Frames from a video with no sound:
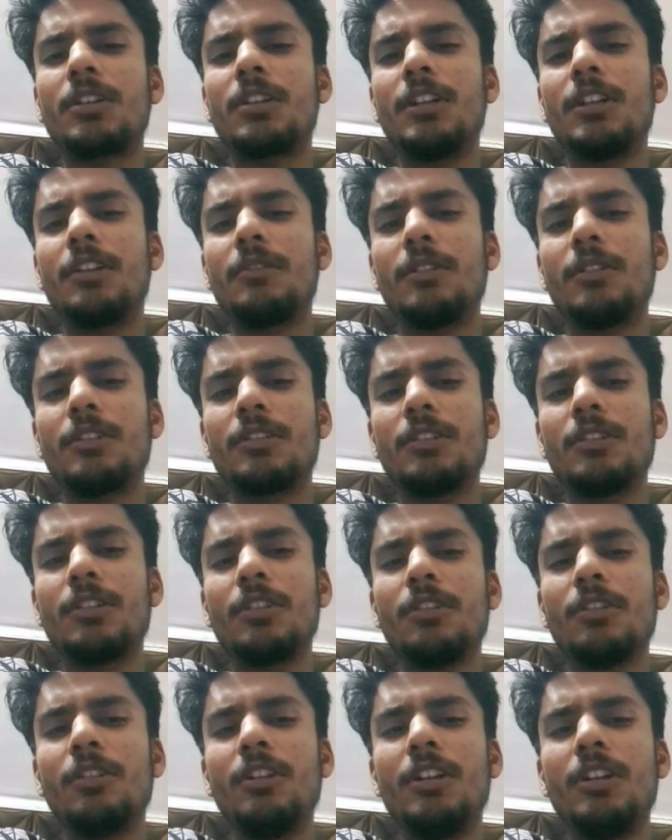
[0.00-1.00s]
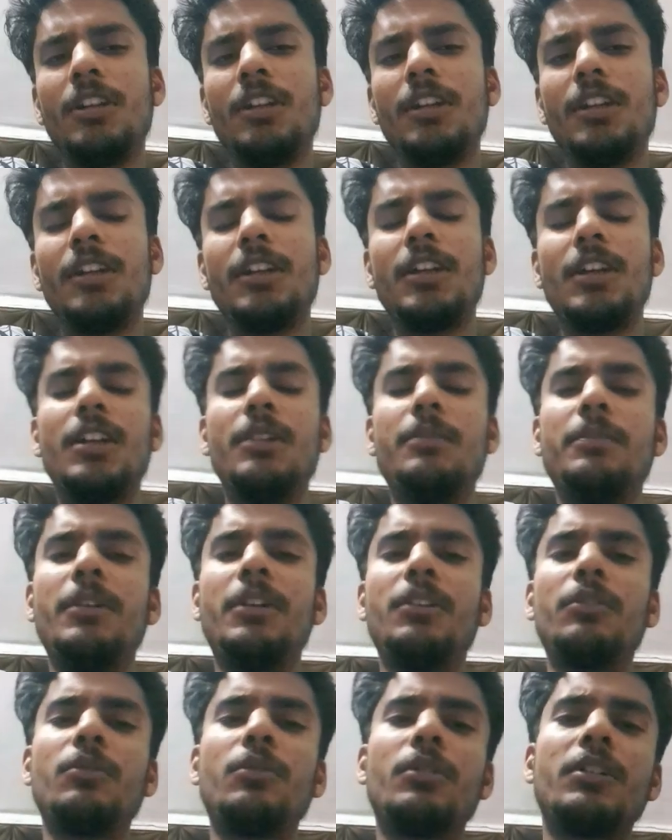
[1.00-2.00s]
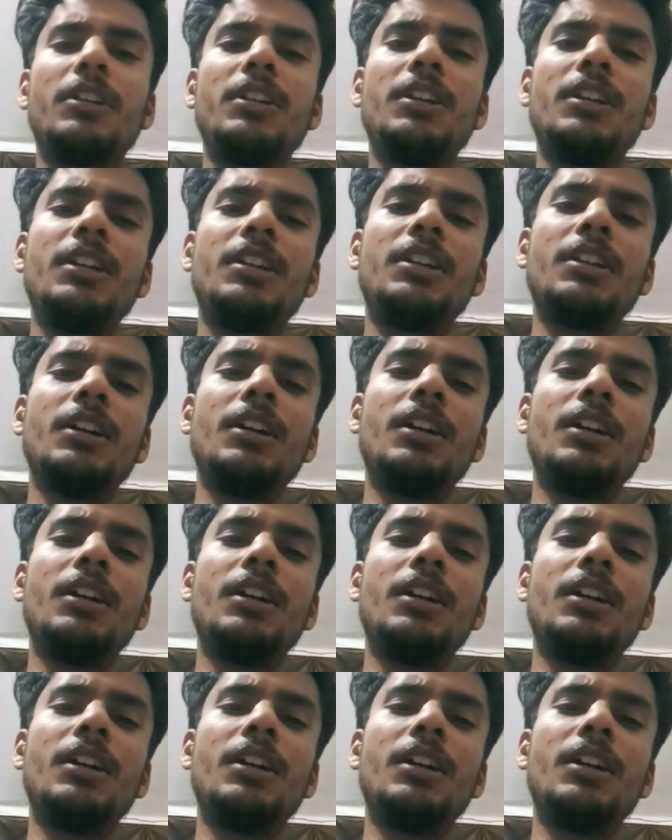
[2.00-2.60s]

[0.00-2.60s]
network security and helping to create